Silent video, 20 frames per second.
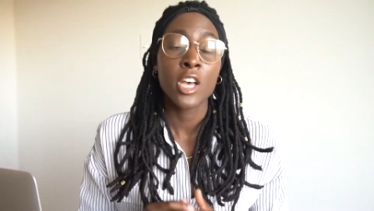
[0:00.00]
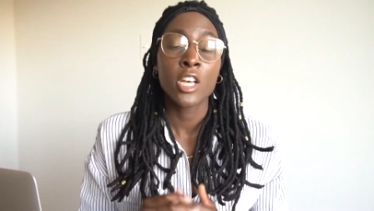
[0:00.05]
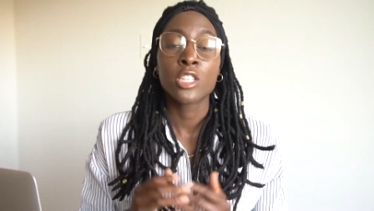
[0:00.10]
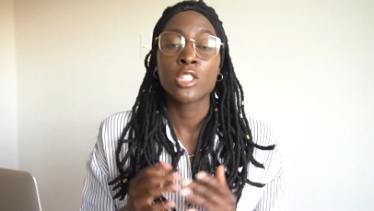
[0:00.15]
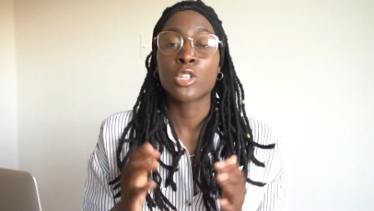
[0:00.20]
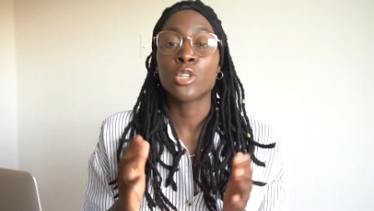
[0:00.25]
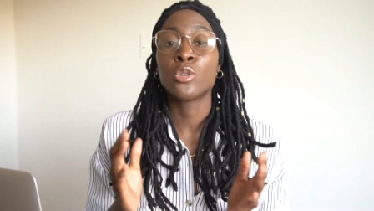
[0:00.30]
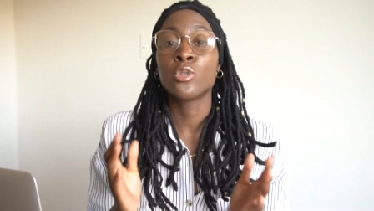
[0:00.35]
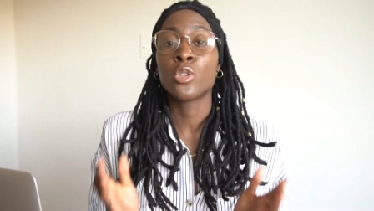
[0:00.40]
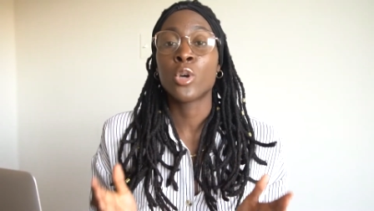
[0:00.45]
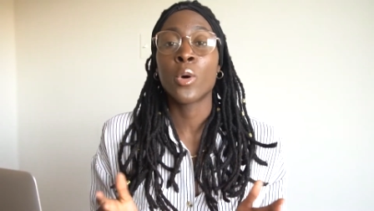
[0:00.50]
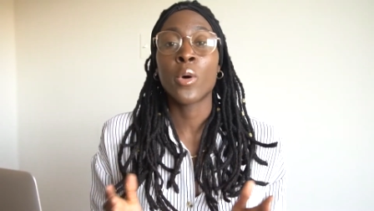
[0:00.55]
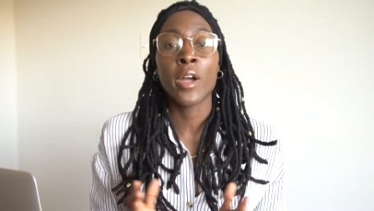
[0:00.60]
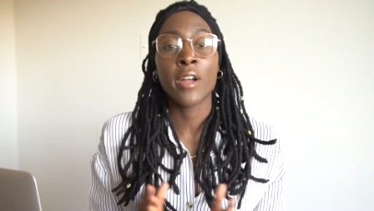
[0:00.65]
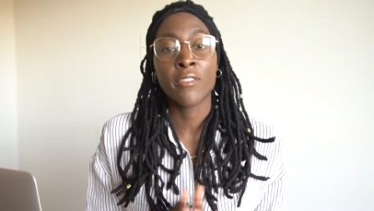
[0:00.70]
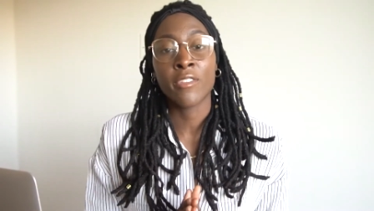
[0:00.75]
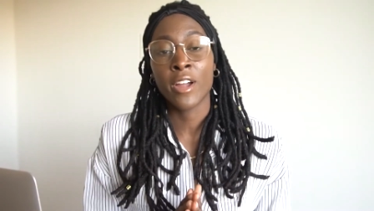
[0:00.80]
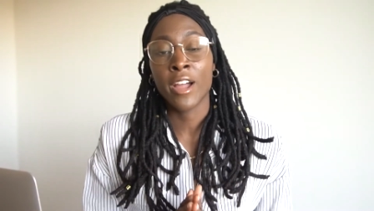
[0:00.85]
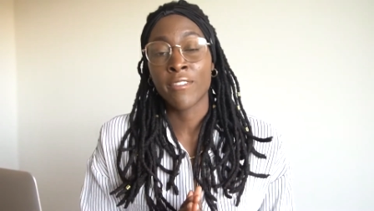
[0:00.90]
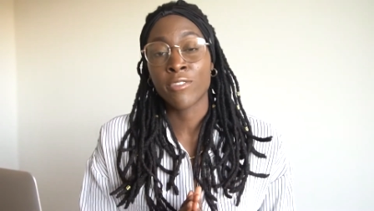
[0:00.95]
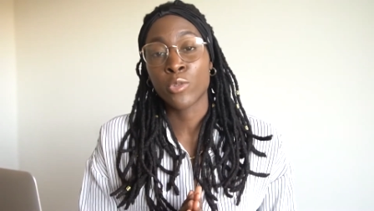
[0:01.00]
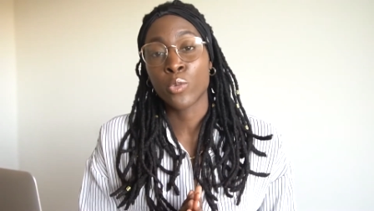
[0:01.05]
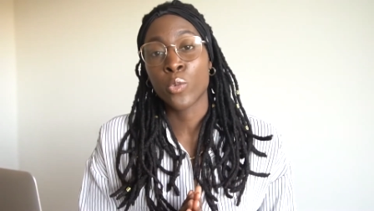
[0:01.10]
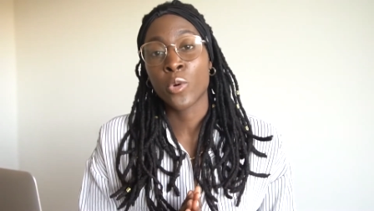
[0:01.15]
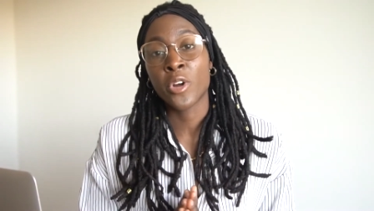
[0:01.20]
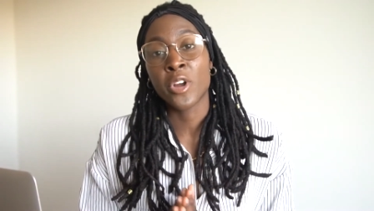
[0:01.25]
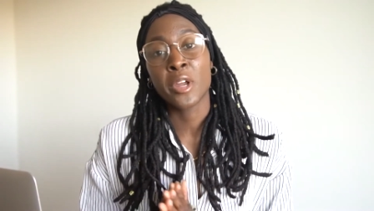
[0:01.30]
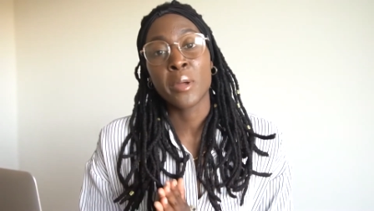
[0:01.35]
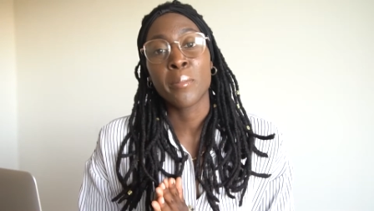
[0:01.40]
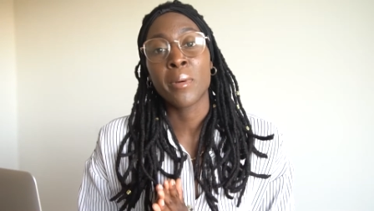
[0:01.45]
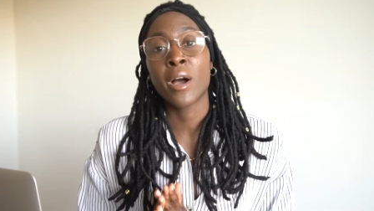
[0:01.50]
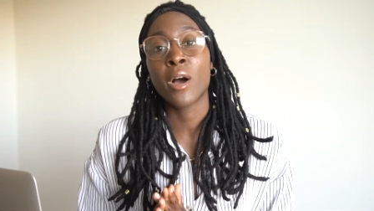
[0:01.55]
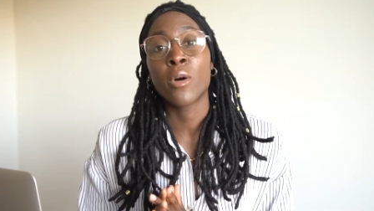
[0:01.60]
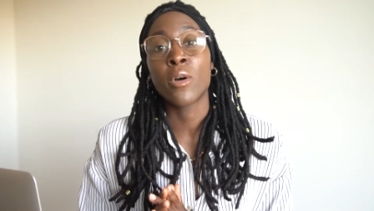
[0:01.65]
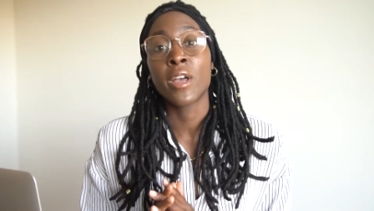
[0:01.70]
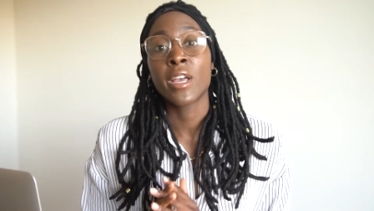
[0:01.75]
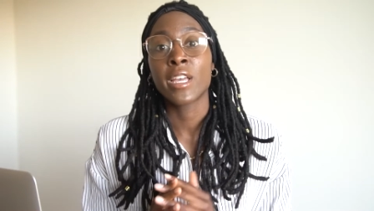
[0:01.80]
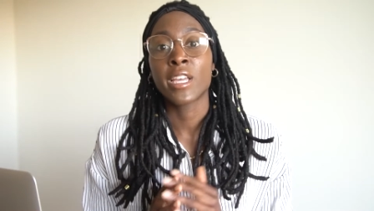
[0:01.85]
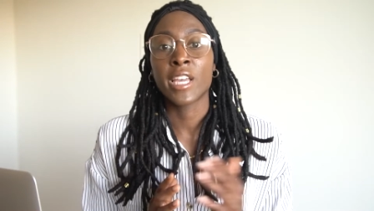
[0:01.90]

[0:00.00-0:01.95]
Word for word: so you don't ever have to worry about